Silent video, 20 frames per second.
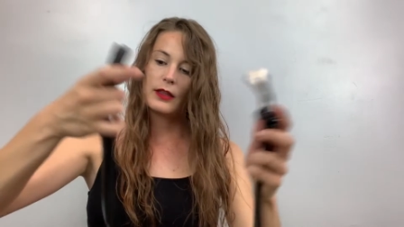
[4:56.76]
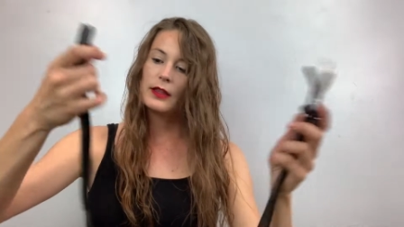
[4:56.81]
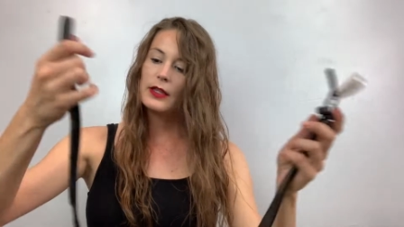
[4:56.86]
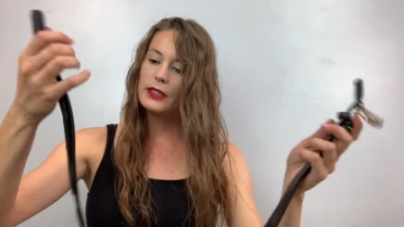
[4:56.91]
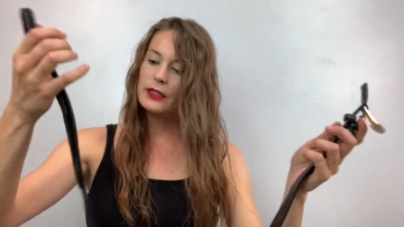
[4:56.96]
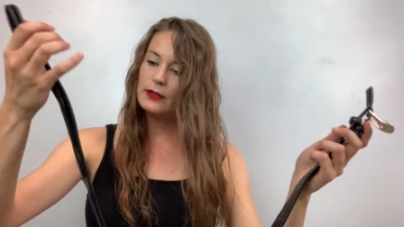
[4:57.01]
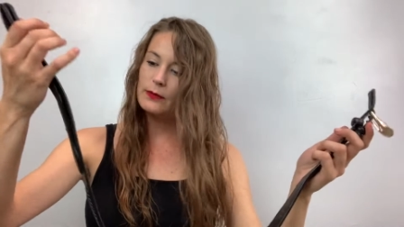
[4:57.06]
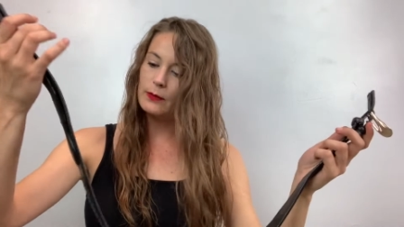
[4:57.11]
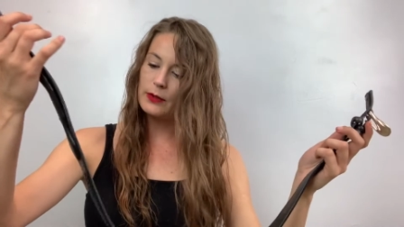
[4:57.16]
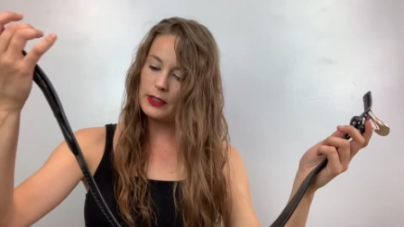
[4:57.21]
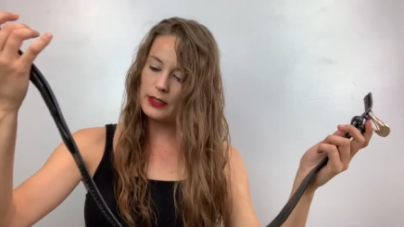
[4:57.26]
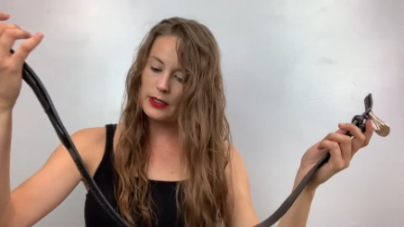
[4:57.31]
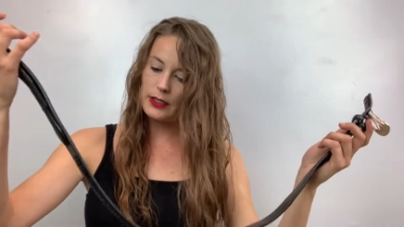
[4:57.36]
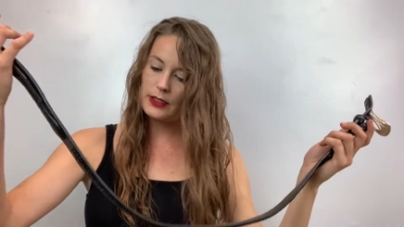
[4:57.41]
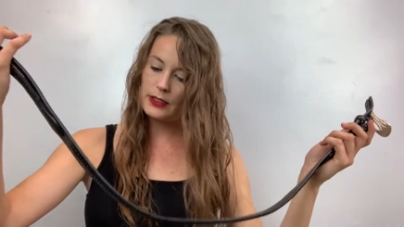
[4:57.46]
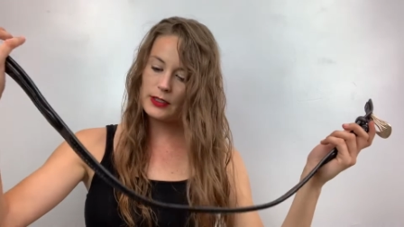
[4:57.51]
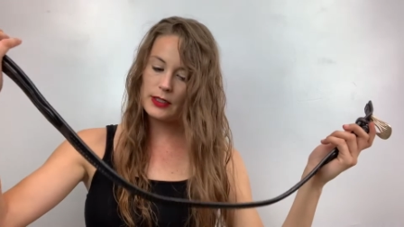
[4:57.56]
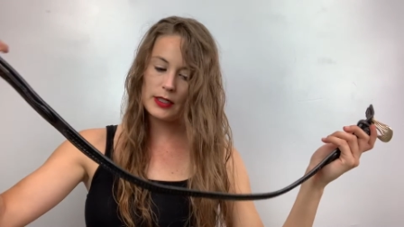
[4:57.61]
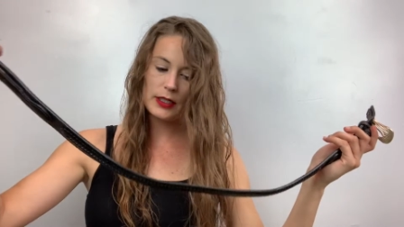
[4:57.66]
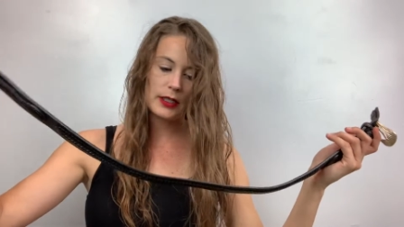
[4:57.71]
this
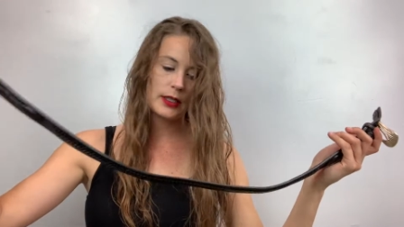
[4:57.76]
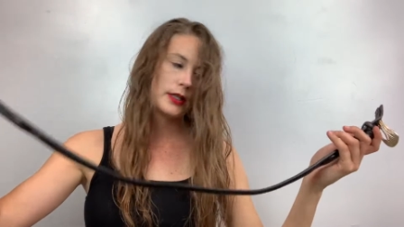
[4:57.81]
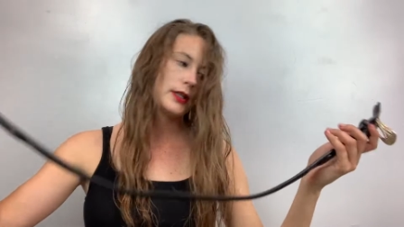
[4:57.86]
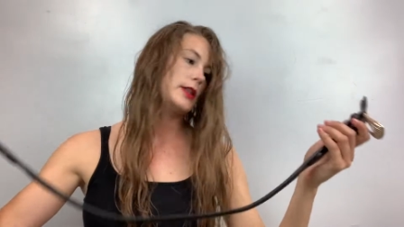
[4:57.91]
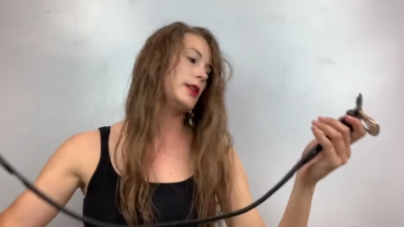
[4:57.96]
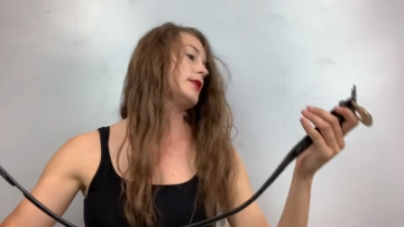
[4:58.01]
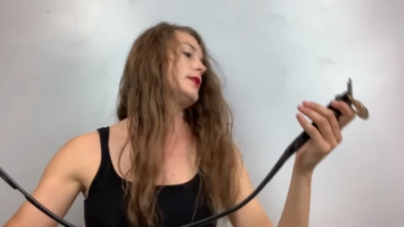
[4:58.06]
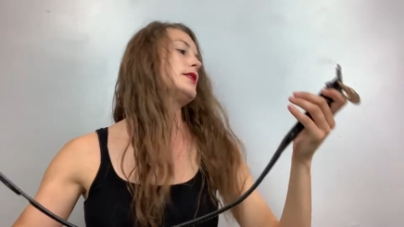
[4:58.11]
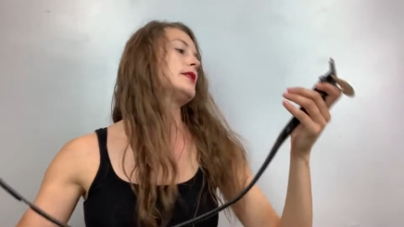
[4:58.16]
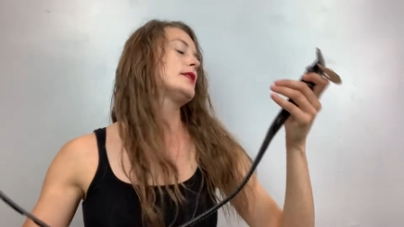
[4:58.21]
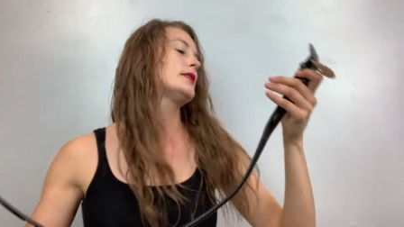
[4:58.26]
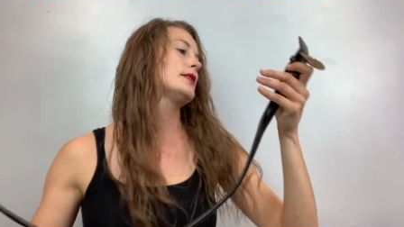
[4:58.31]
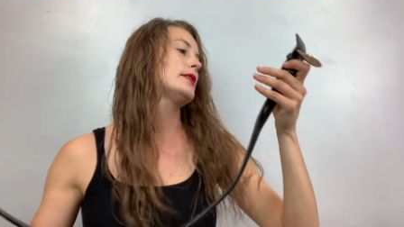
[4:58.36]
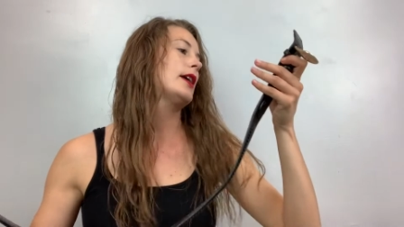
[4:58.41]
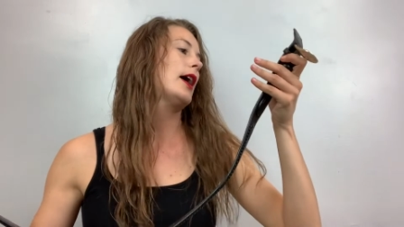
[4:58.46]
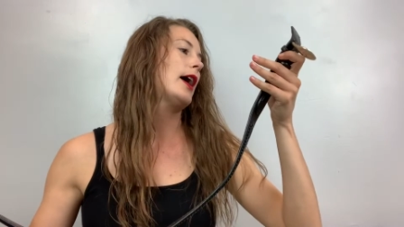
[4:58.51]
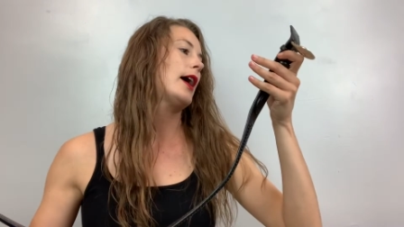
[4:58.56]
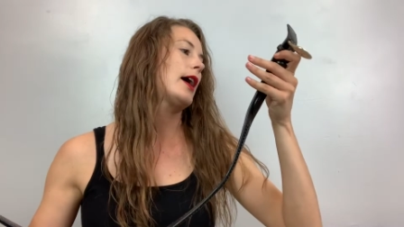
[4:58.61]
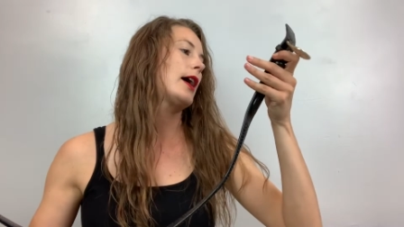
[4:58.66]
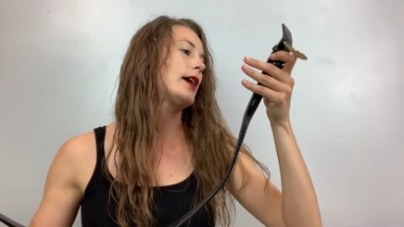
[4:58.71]
one is a
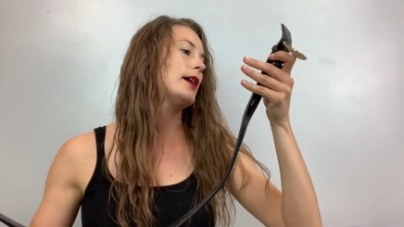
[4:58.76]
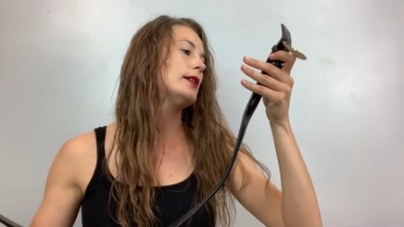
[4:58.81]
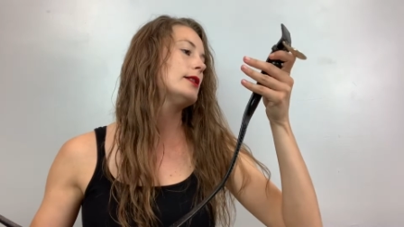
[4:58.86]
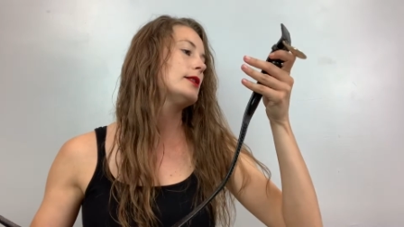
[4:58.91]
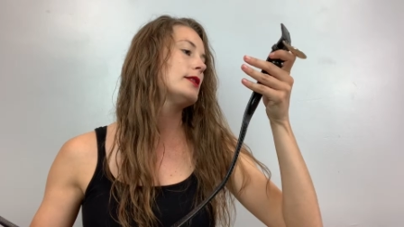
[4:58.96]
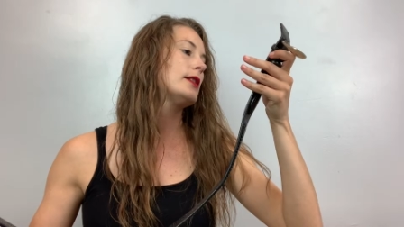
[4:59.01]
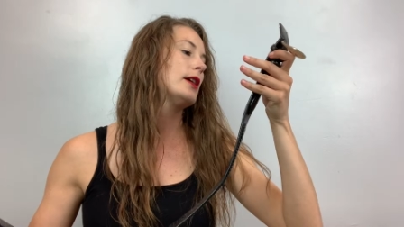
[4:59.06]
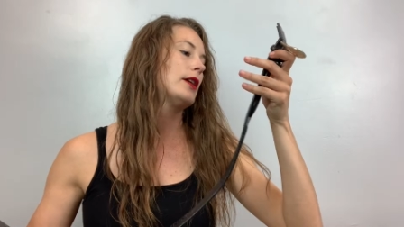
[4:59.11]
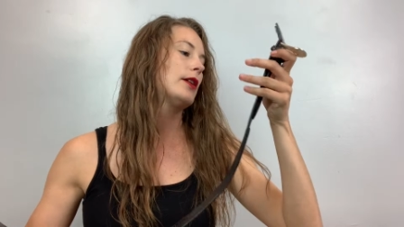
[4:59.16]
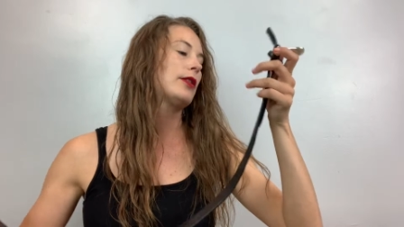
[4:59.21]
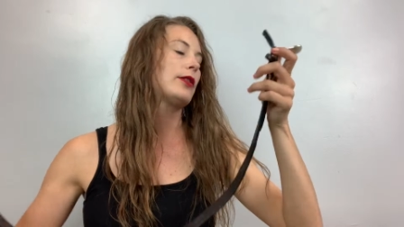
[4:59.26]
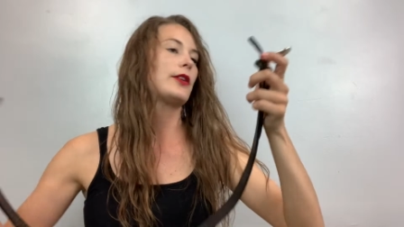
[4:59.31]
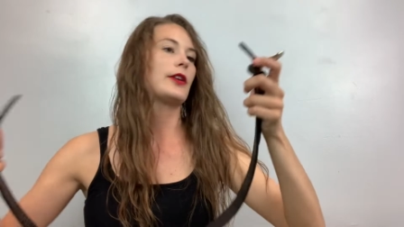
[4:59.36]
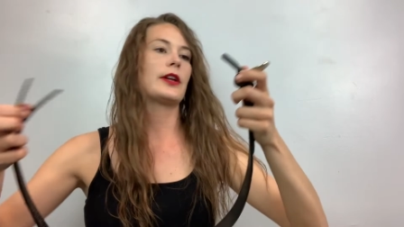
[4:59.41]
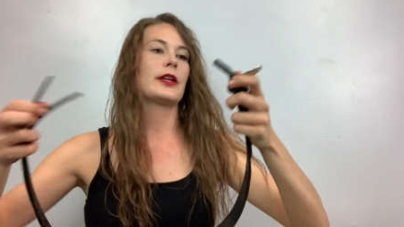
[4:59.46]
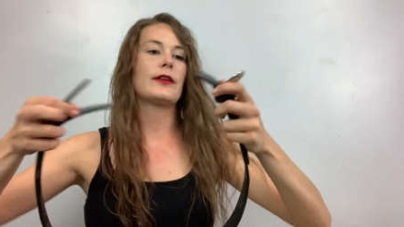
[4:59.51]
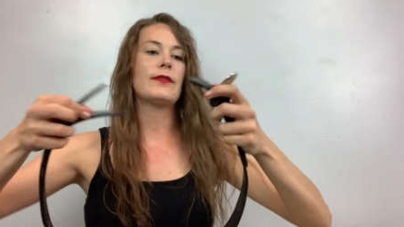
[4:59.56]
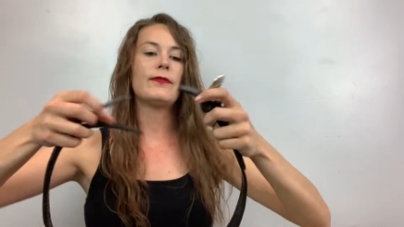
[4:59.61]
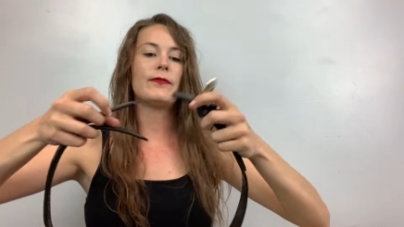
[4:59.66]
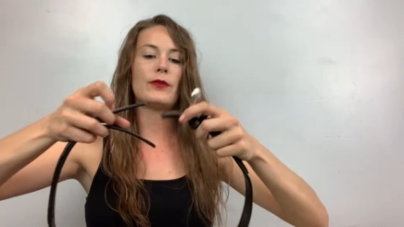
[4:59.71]
size
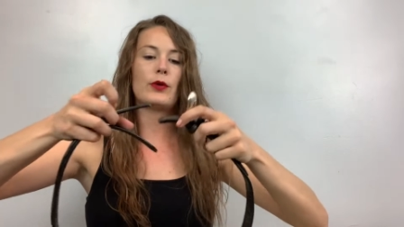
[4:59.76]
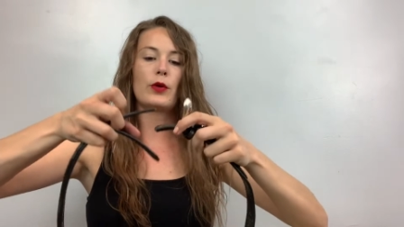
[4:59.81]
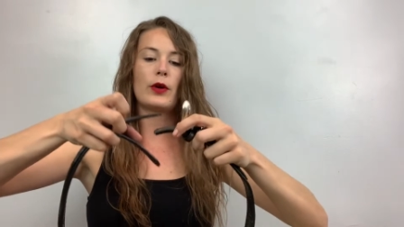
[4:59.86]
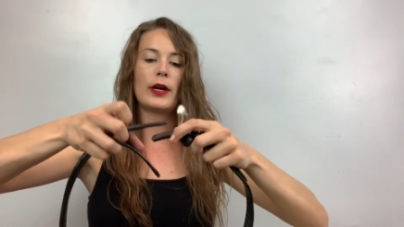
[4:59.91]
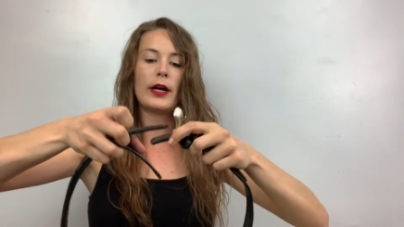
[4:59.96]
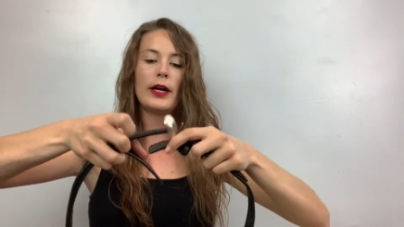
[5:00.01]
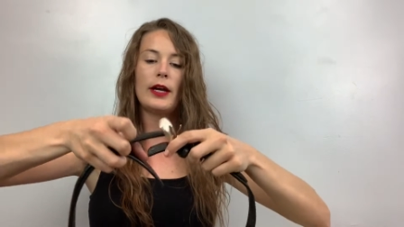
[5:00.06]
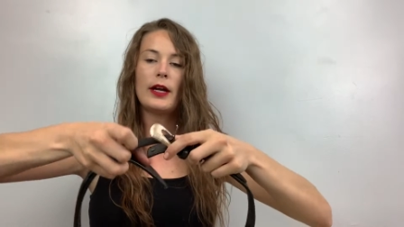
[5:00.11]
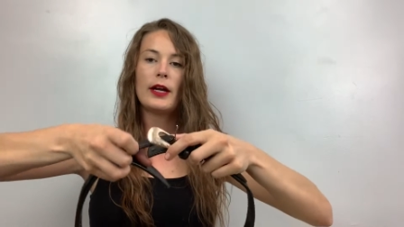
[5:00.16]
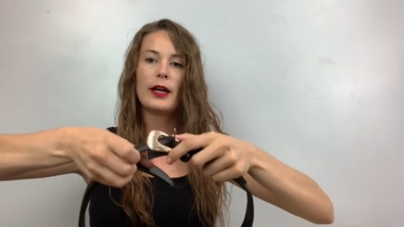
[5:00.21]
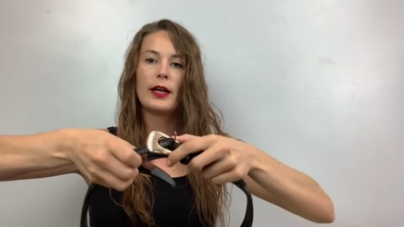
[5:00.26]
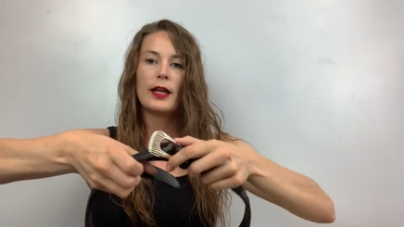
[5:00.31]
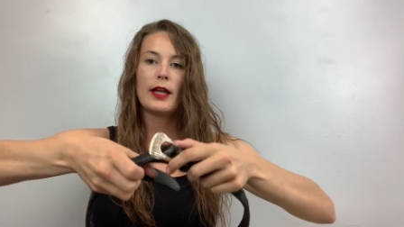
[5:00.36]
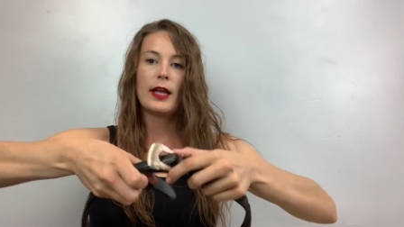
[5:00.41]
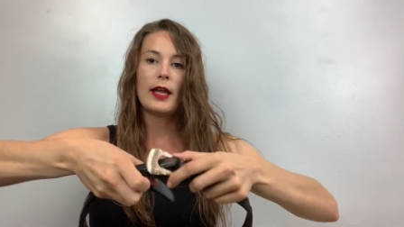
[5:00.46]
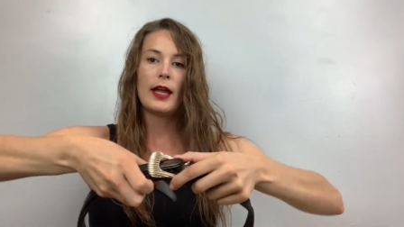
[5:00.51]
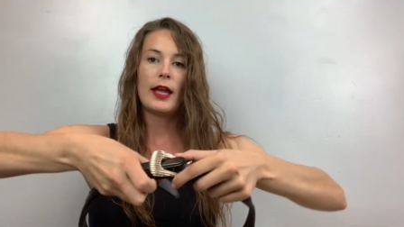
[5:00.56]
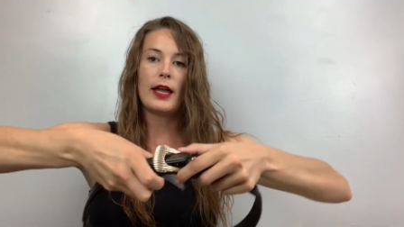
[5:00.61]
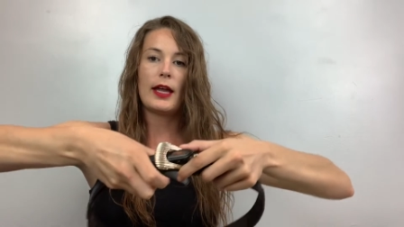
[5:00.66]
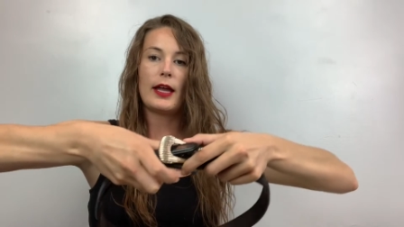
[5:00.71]
34
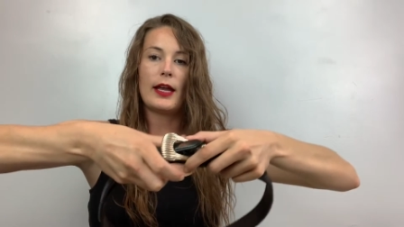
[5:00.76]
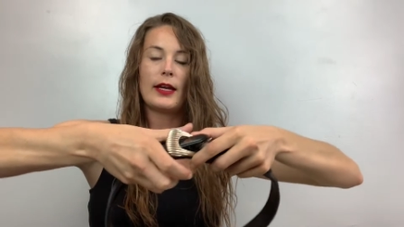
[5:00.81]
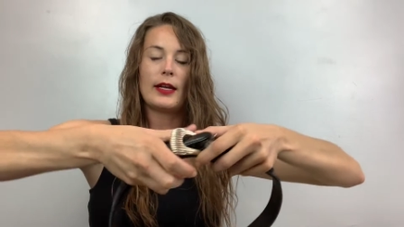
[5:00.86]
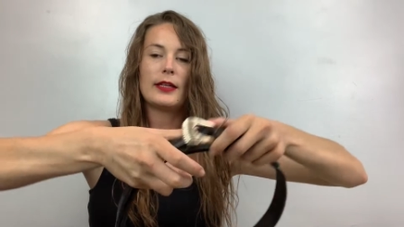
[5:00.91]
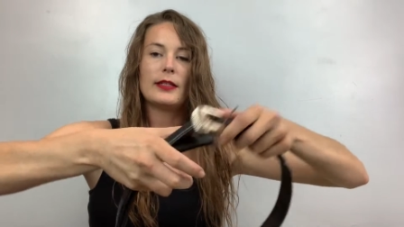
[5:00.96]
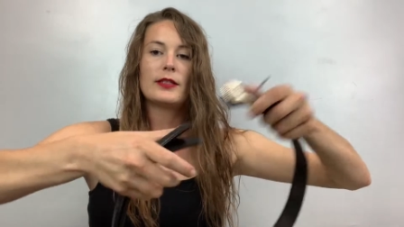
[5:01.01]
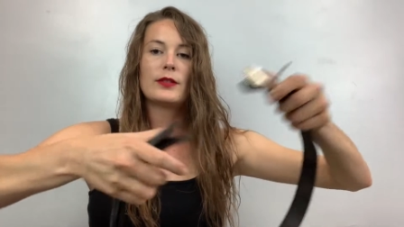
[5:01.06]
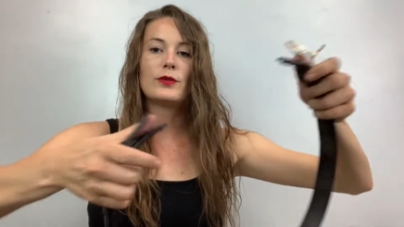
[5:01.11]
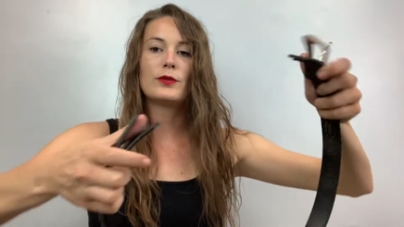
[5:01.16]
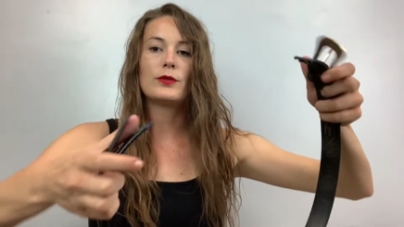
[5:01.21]
and it's